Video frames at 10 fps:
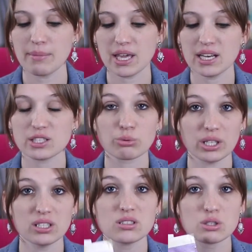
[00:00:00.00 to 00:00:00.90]
It is
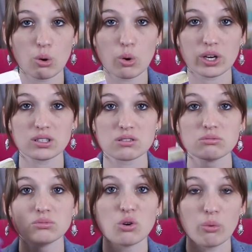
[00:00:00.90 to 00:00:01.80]
written towards
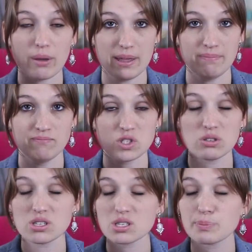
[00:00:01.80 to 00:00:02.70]
women.
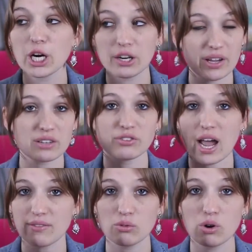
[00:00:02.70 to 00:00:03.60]
So this is perfect
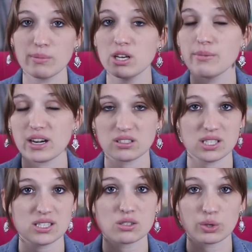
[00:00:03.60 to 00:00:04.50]
for every woman, no matter
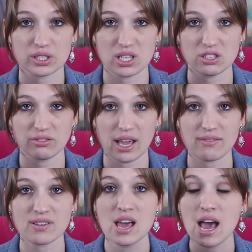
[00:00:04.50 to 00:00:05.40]
season or stage of
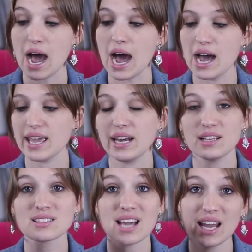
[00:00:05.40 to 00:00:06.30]
life. It
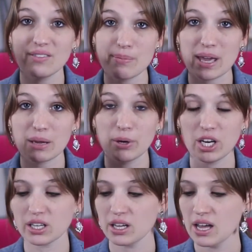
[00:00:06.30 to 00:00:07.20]
is kind of a big
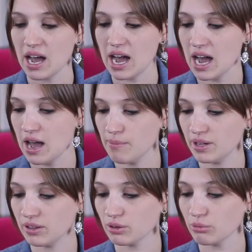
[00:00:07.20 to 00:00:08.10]
book.
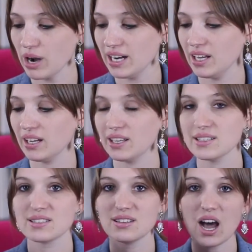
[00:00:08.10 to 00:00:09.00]
The writing
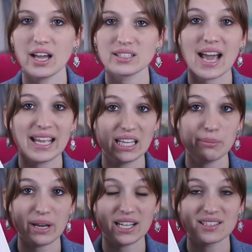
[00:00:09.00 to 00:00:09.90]
is not tiny,
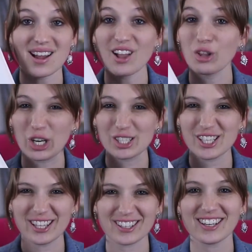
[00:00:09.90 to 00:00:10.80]
but it's not
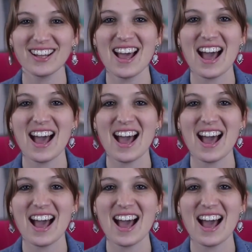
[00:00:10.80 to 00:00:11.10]
large either.